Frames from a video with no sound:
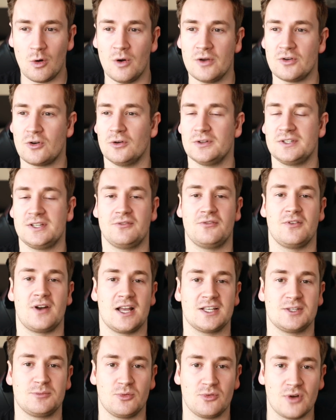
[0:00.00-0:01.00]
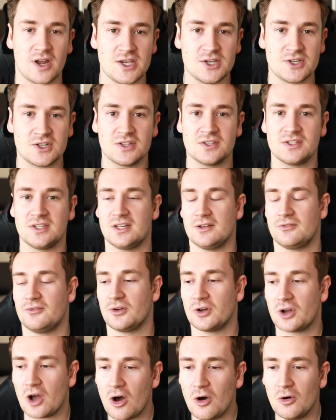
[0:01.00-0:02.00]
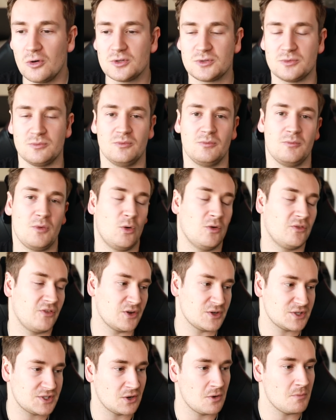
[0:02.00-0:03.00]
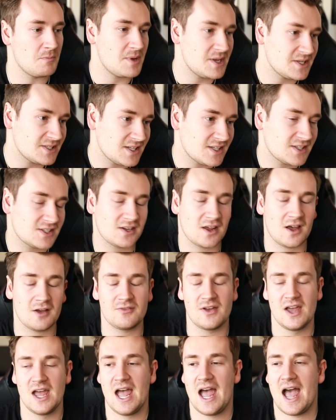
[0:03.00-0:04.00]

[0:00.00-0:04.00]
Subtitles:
or we've got different aspirations and different goals, more focusing on business stuff.